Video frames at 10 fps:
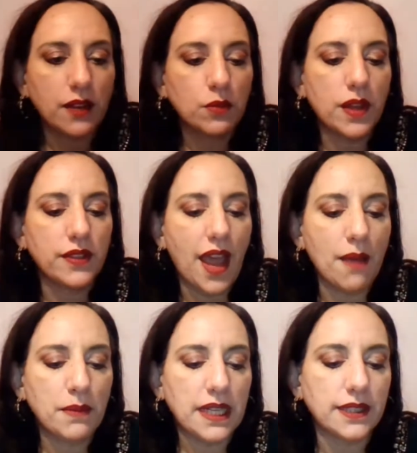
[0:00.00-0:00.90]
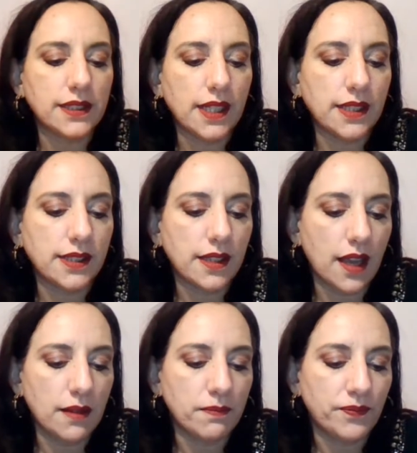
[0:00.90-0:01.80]
And what that means is,
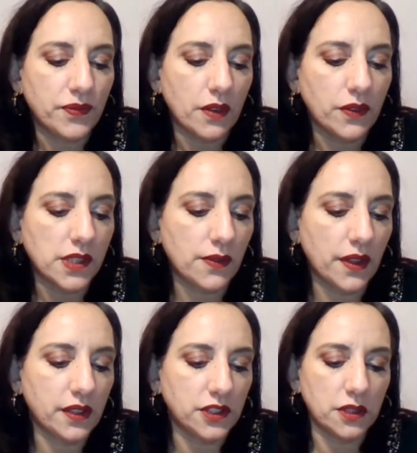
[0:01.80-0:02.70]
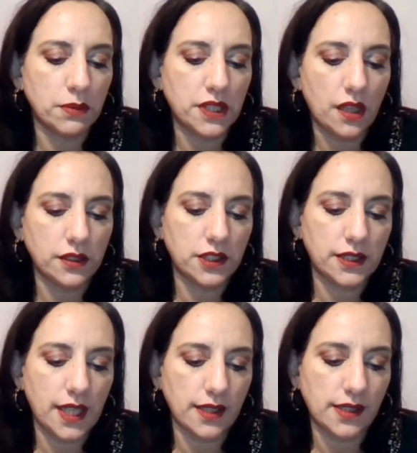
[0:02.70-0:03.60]
um, first of all, they're
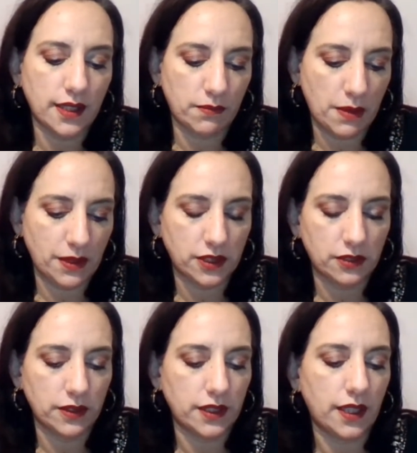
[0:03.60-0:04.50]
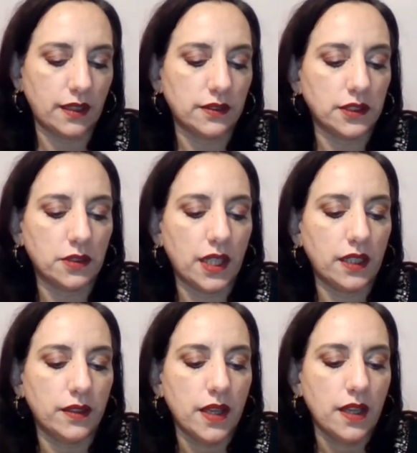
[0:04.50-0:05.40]
dermatologist tested. Maybe I should read the English,
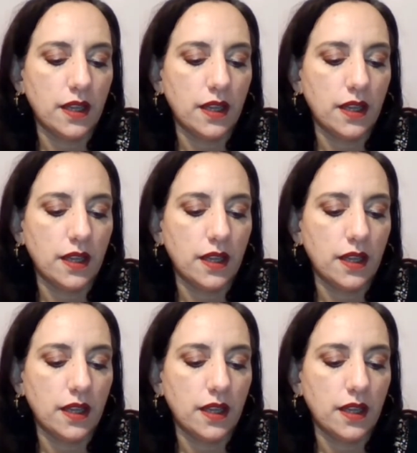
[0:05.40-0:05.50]
right?